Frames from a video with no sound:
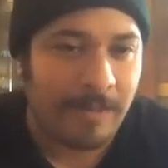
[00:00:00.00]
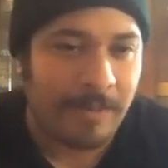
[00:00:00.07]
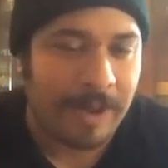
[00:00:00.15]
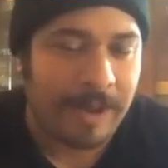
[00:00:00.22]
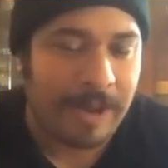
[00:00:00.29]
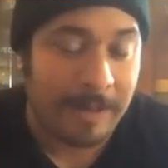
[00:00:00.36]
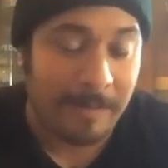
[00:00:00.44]

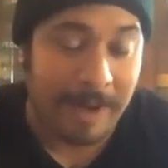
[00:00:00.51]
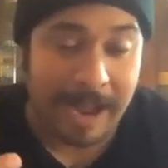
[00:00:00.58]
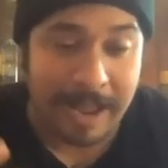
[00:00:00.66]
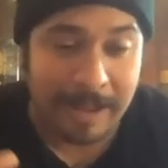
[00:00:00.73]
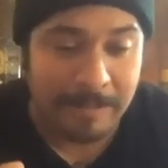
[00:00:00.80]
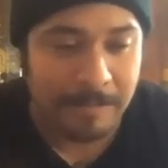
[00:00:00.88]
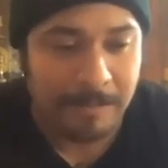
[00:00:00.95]

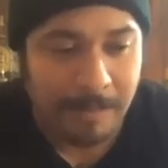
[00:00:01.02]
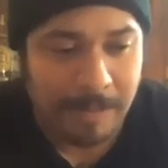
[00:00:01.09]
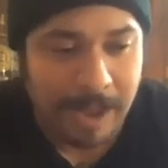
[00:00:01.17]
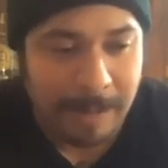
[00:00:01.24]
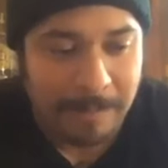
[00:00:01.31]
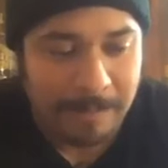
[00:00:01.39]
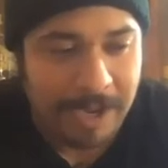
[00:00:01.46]
When
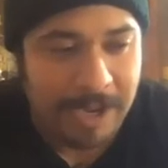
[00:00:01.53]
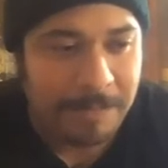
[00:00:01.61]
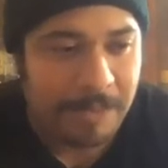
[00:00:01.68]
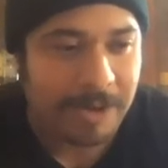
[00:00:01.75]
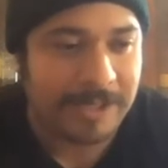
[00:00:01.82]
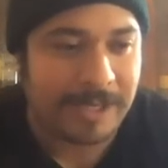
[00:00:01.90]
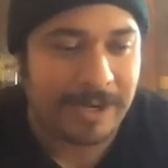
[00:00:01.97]
me
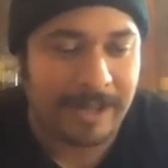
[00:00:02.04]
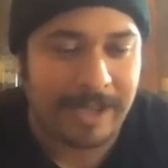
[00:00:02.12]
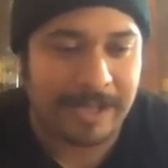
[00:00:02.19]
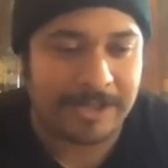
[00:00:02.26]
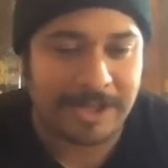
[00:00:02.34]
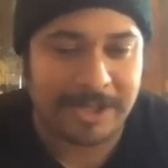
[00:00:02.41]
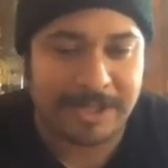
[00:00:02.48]
personally,
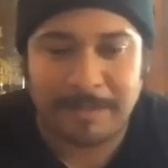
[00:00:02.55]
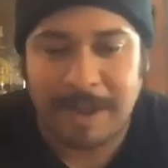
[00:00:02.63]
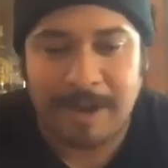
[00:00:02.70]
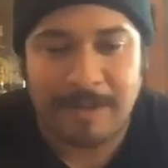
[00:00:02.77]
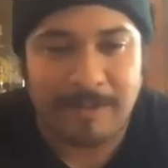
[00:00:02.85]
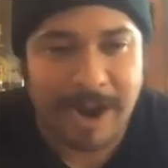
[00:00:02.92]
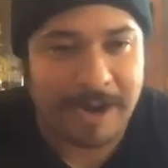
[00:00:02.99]
it's just
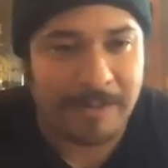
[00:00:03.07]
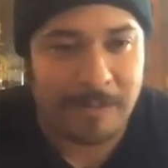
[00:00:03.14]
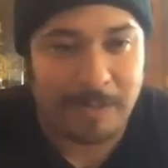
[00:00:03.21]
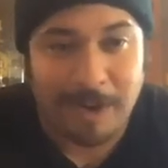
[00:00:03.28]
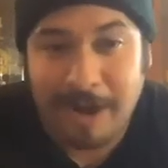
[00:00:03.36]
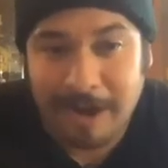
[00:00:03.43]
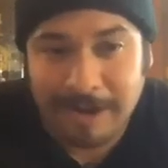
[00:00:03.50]
about right
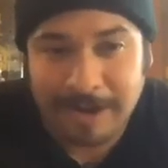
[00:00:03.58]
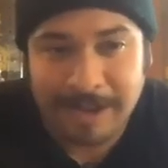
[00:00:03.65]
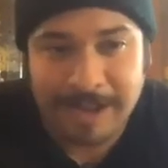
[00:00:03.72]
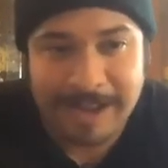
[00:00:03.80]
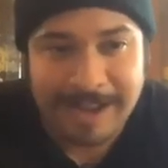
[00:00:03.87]
and wrong.